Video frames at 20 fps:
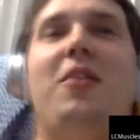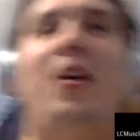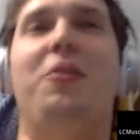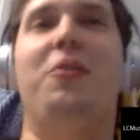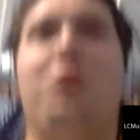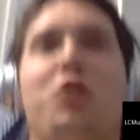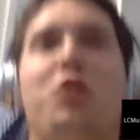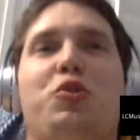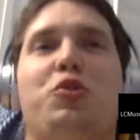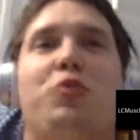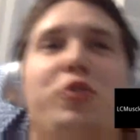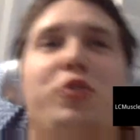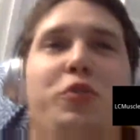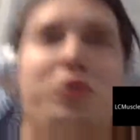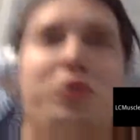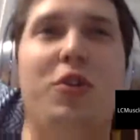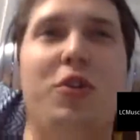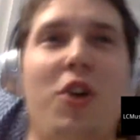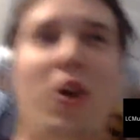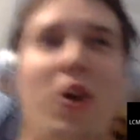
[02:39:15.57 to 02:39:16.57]
wish was
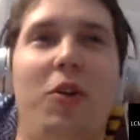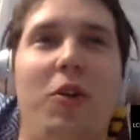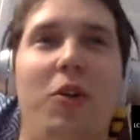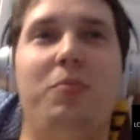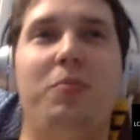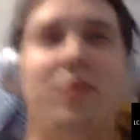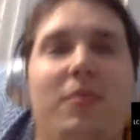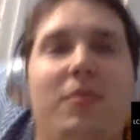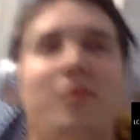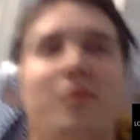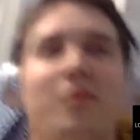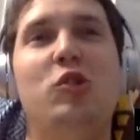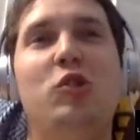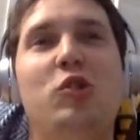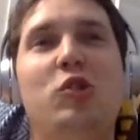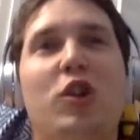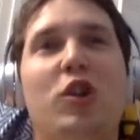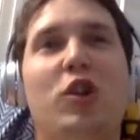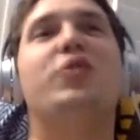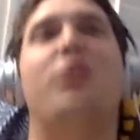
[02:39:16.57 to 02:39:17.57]
real?
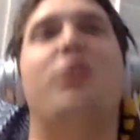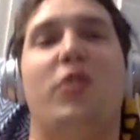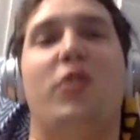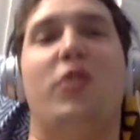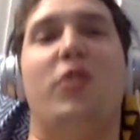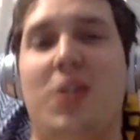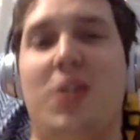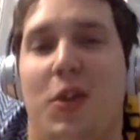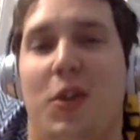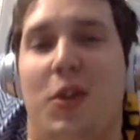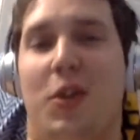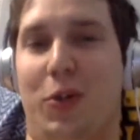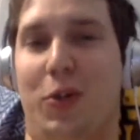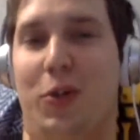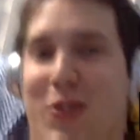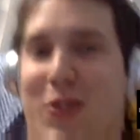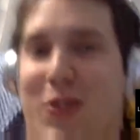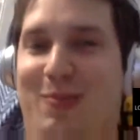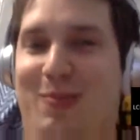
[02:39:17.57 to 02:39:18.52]
Just for Eagles.